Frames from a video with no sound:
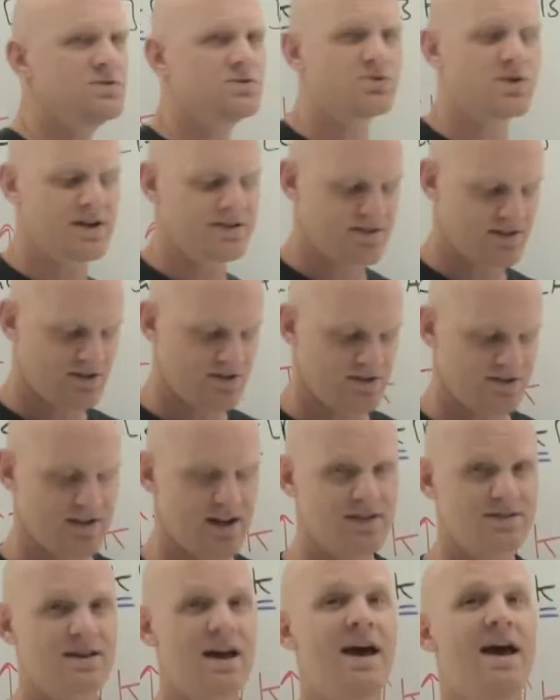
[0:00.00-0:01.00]
two transition
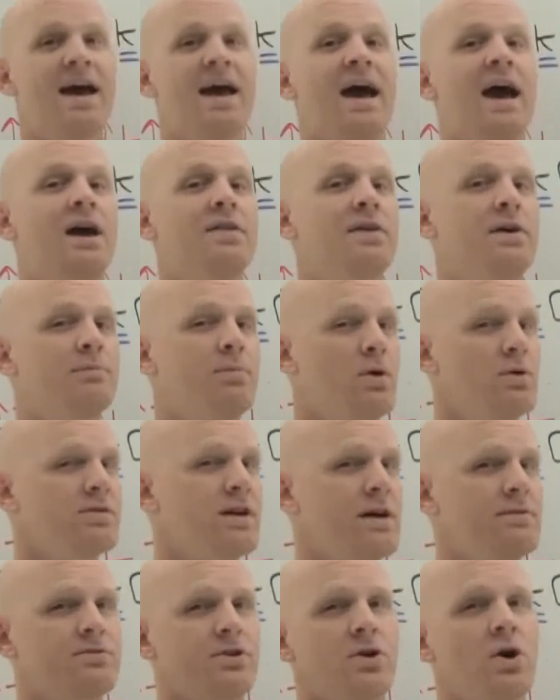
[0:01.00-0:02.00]
states, and they both
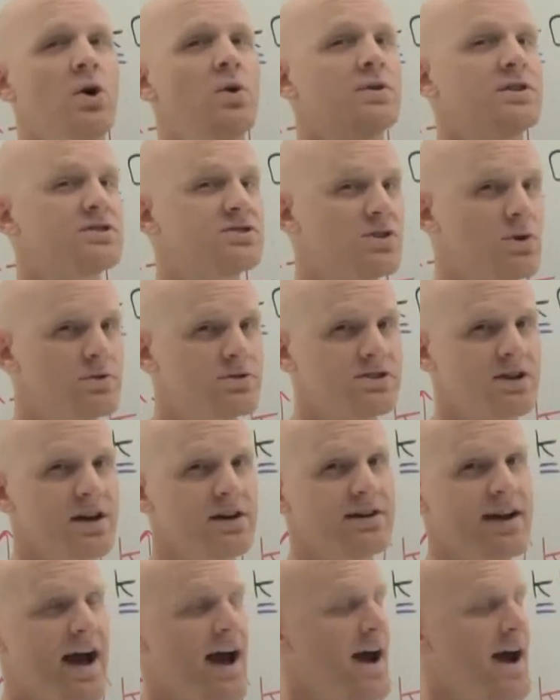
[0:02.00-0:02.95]
have their own associated